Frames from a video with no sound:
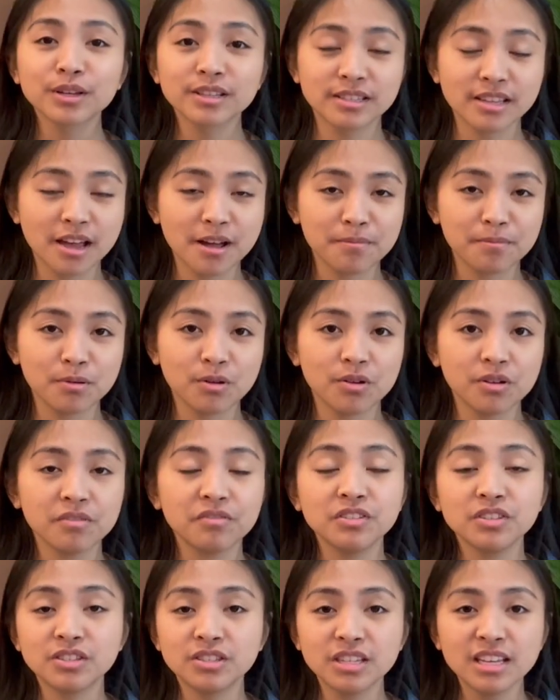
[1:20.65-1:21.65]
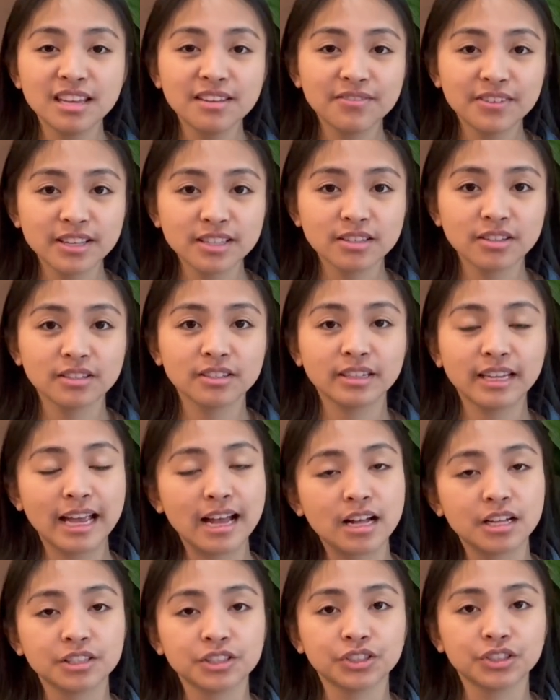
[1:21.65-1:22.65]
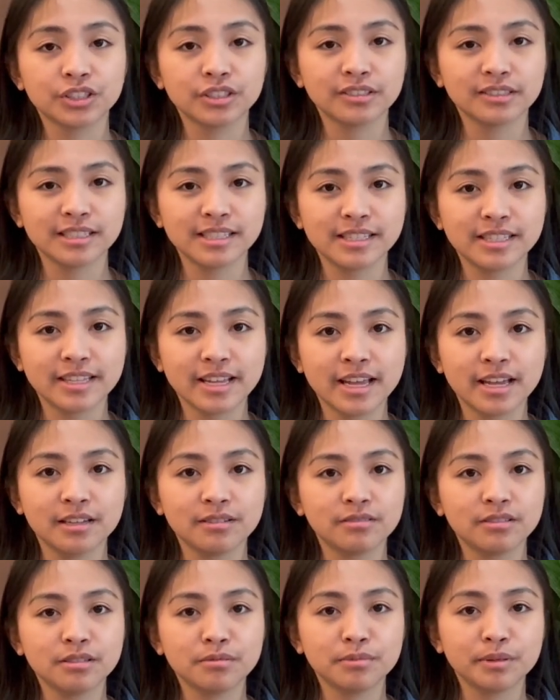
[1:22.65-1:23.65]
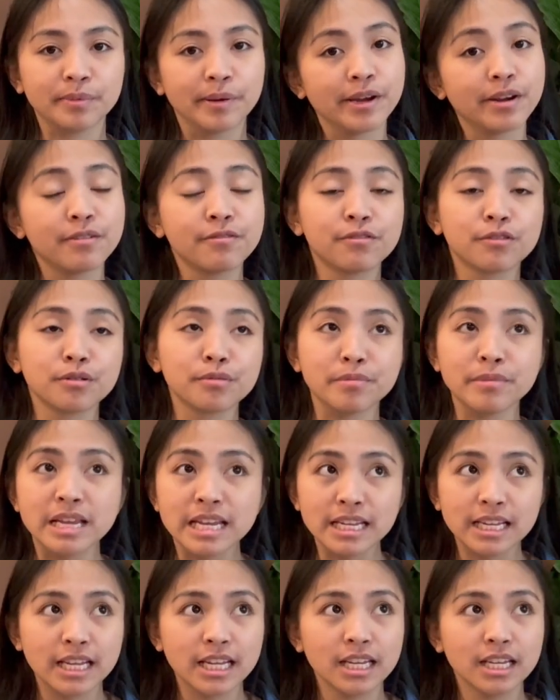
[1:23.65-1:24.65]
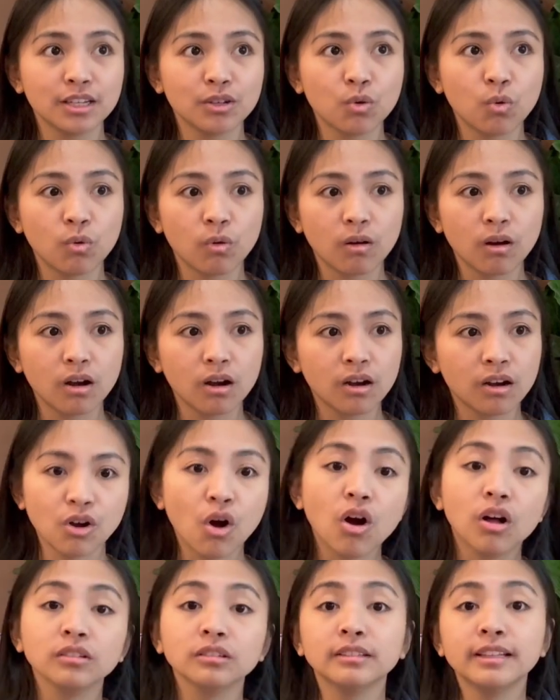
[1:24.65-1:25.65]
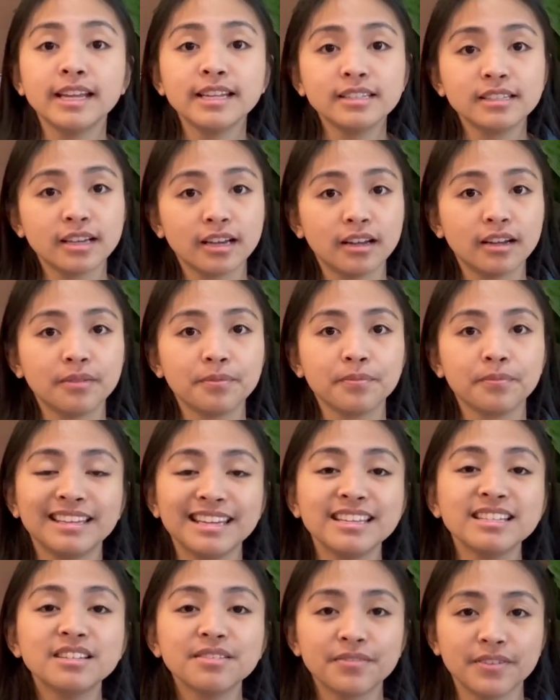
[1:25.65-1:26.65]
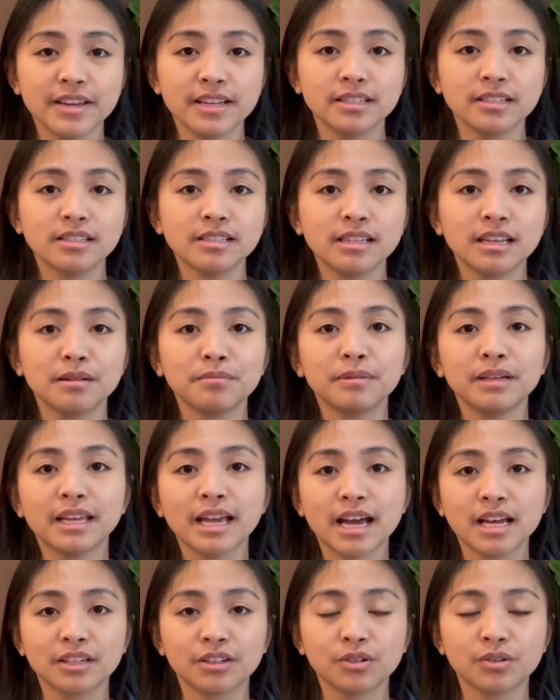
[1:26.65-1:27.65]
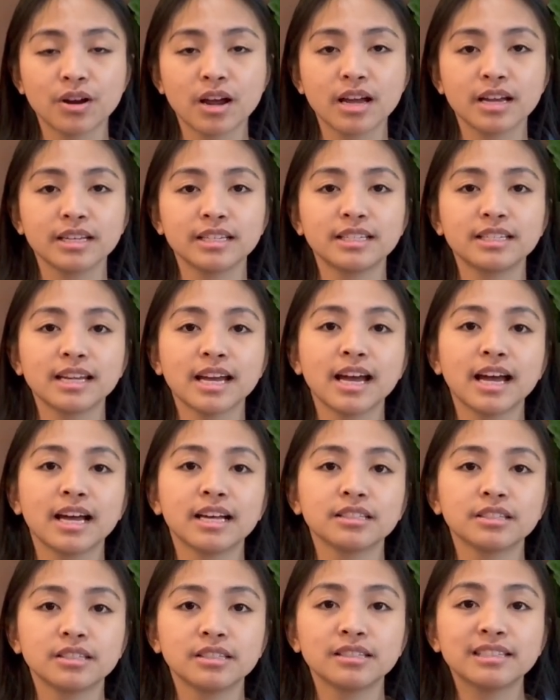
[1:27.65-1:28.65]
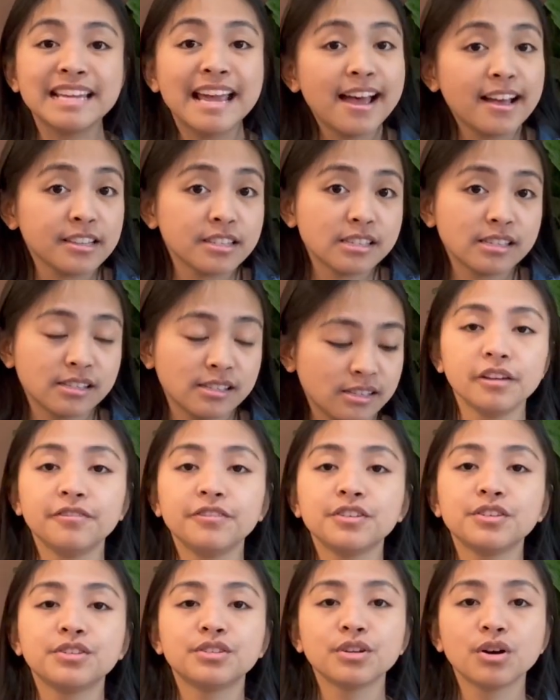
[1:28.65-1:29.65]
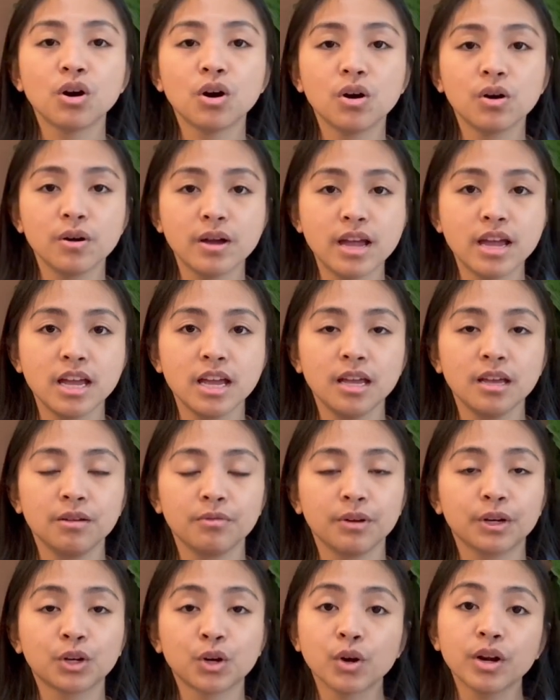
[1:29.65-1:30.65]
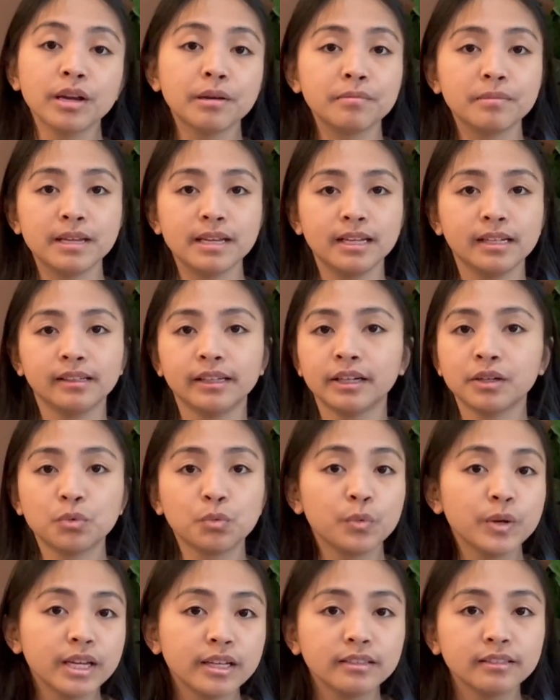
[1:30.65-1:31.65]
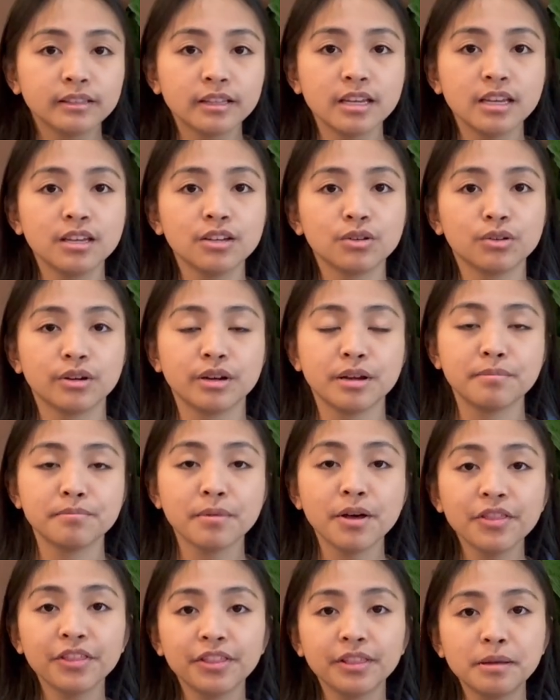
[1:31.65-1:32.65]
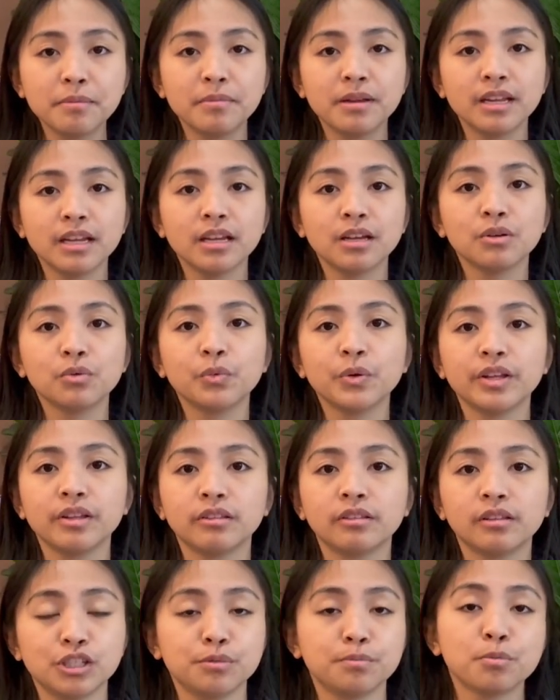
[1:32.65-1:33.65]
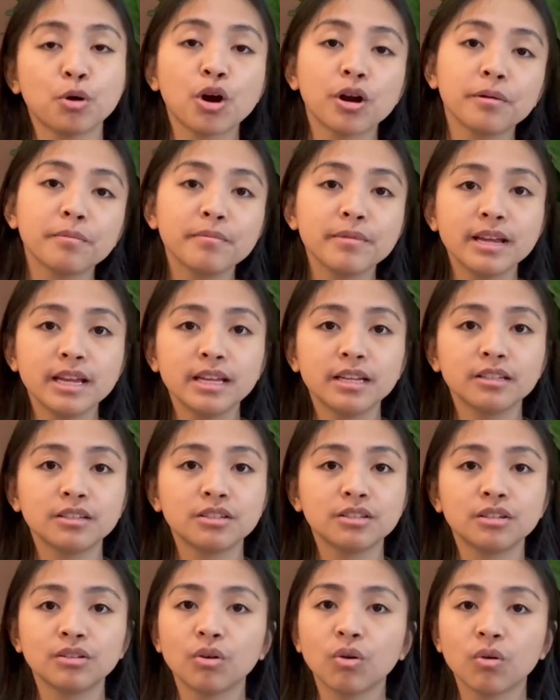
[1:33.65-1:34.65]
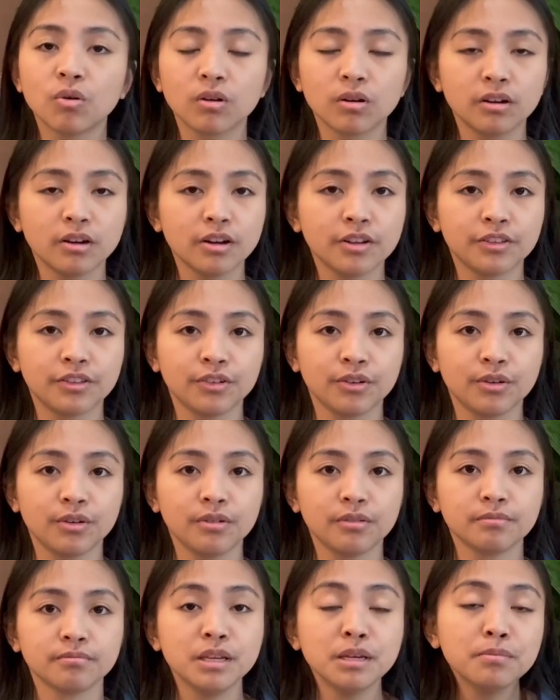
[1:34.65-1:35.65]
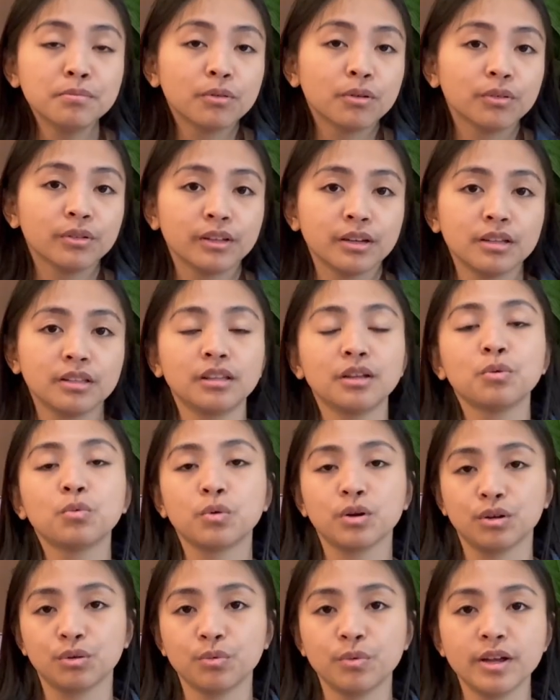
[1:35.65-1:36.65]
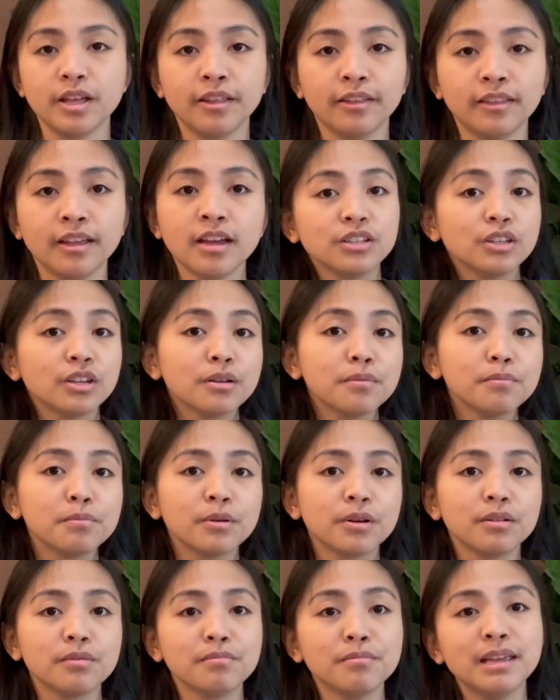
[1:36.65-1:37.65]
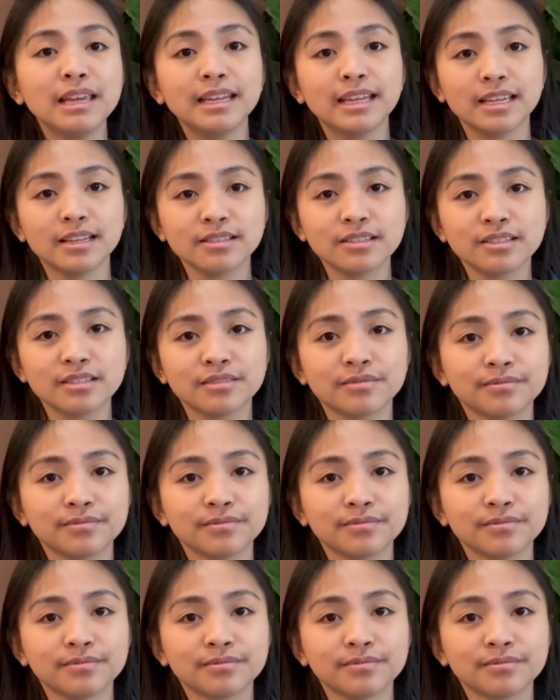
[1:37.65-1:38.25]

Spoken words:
example, if you see events on the calendar that said prepare for a meeting or call Linda, these events can be categorized as tasks. If you saw a recurring meeting like a weekly or a monthly meeting with the department or other people that they work with, you can put meetings.